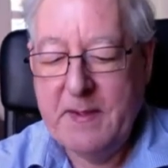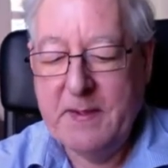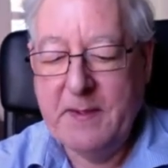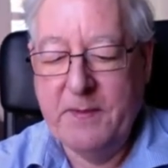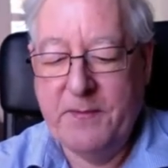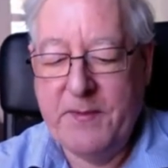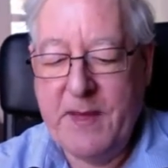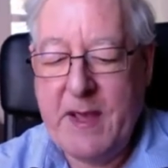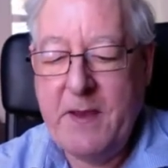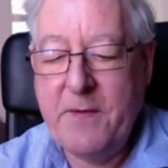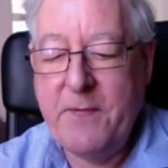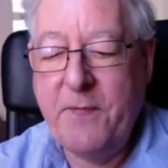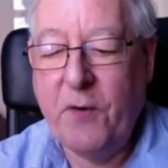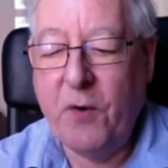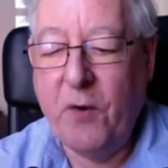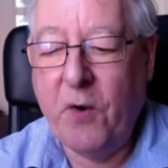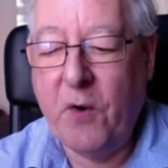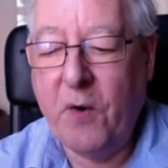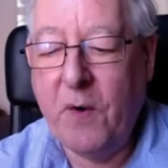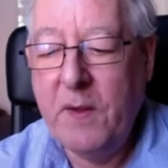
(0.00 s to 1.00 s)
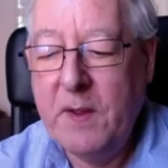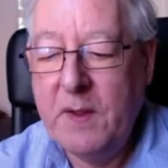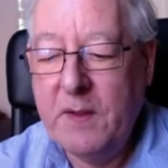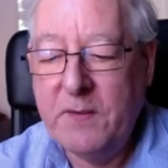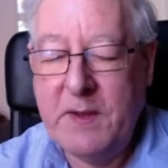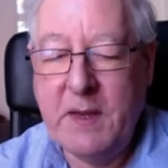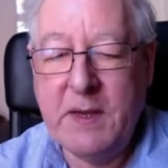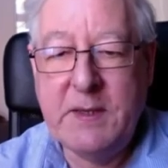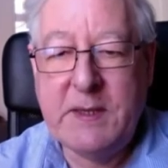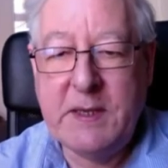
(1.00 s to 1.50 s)
Therefore,
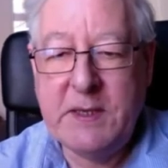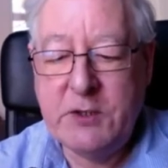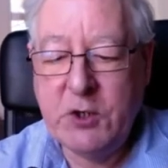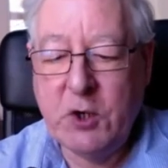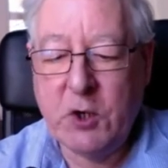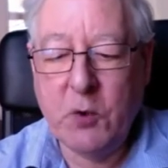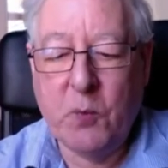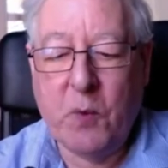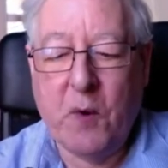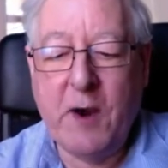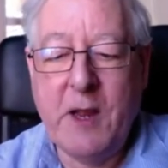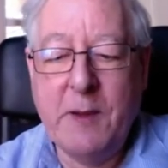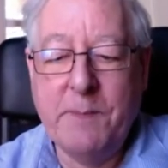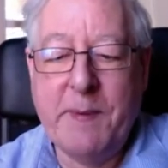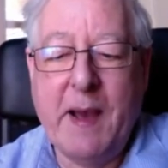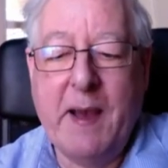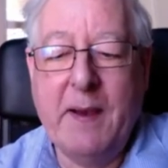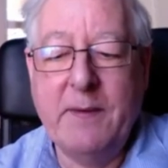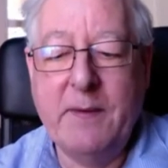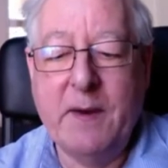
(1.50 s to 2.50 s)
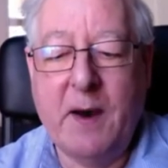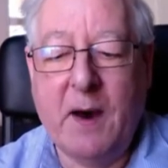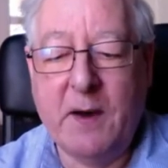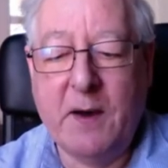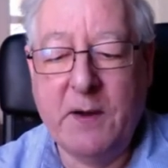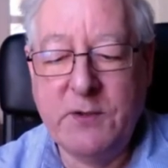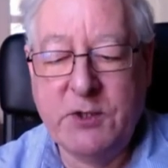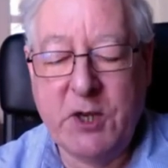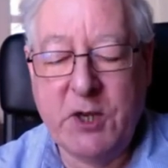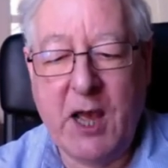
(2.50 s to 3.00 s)
the only things you've got to worry about
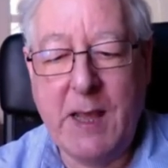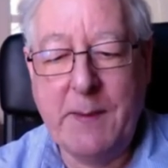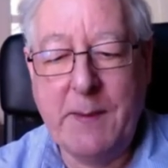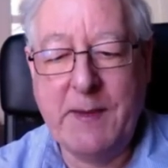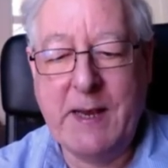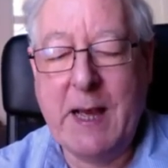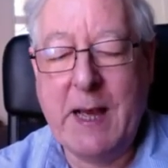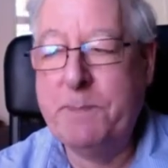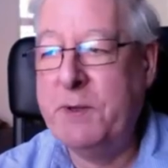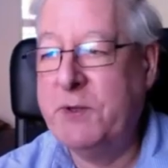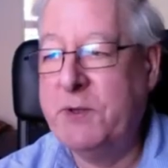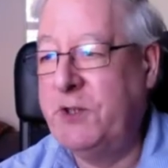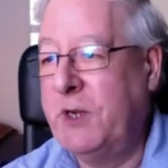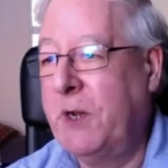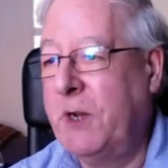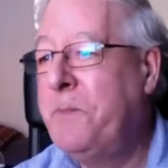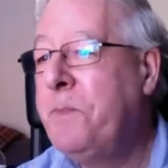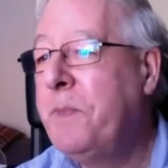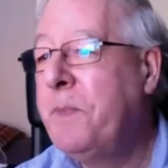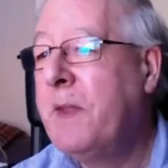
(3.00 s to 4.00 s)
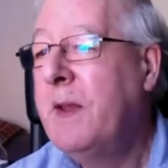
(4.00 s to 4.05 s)
are time and aperture.